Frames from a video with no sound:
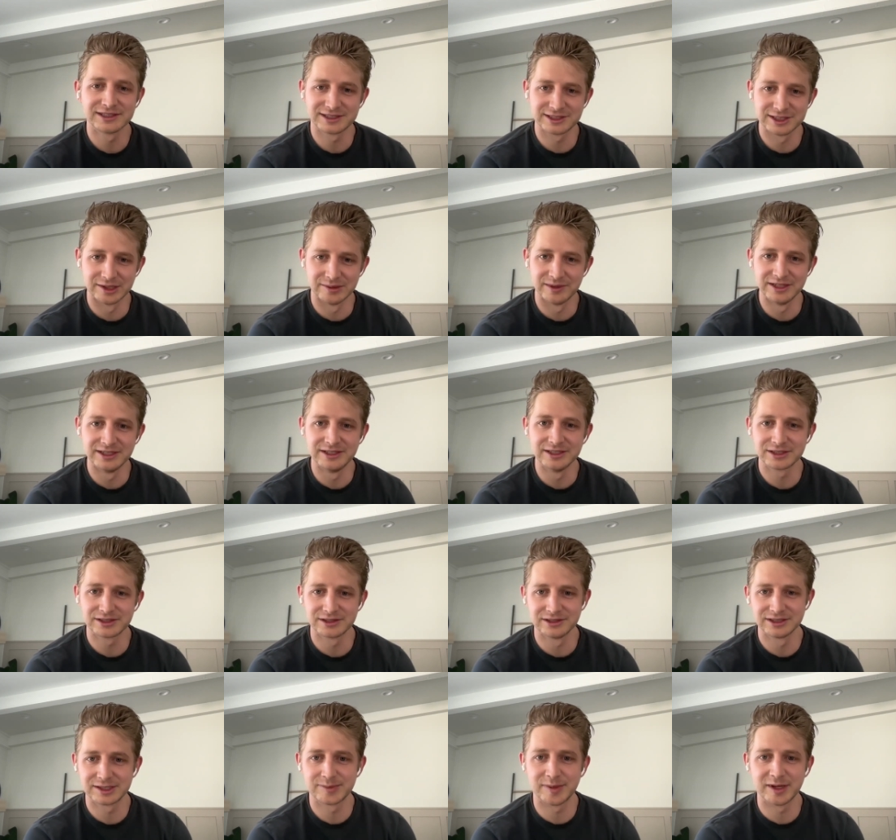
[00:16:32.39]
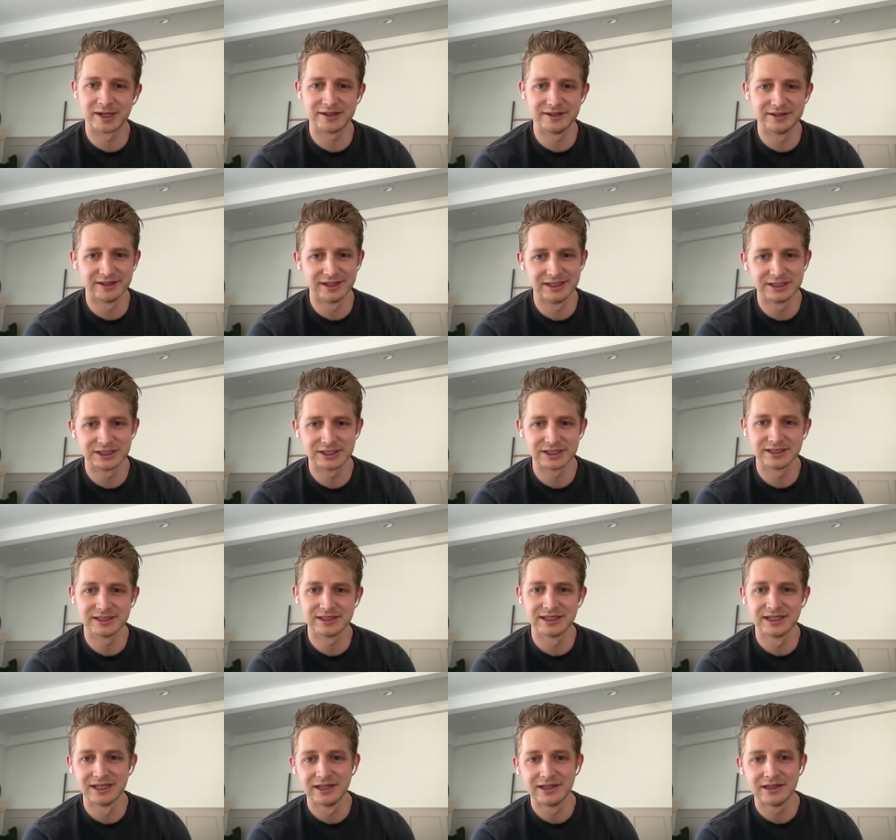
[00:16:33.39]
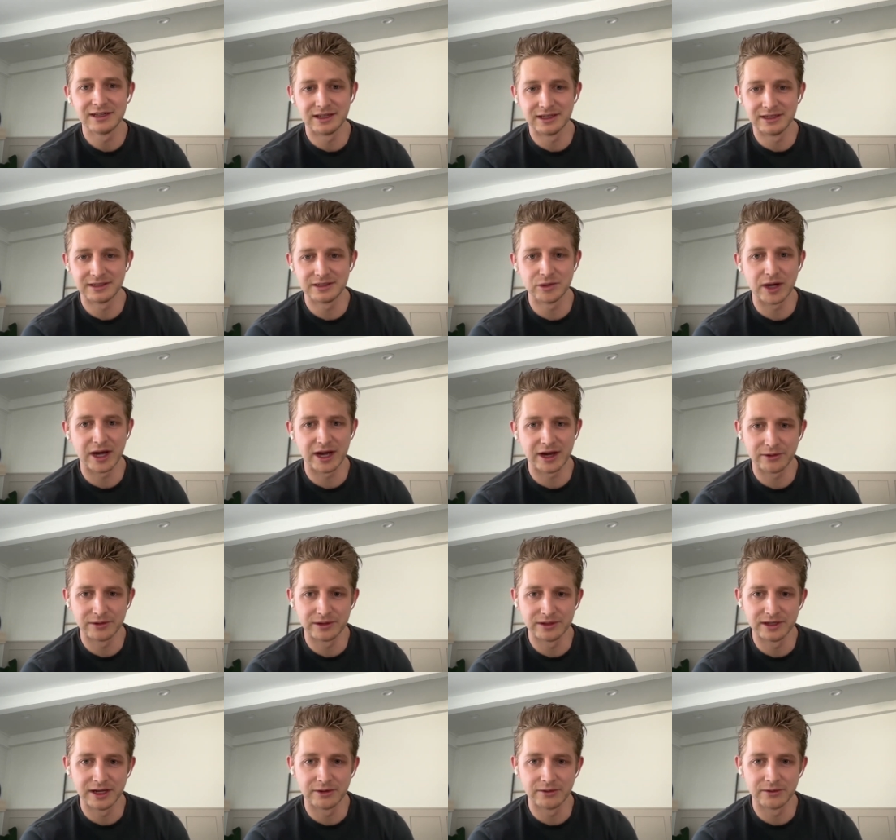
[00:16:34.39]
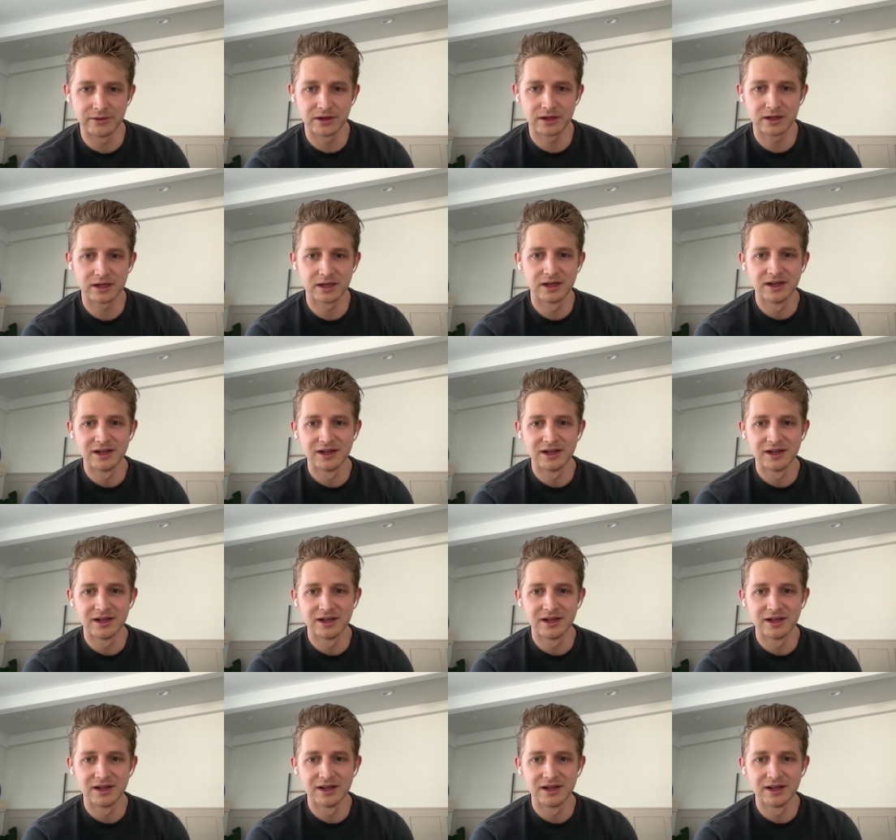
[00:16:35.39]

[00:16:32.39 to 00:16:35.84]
some additional speculation into our network.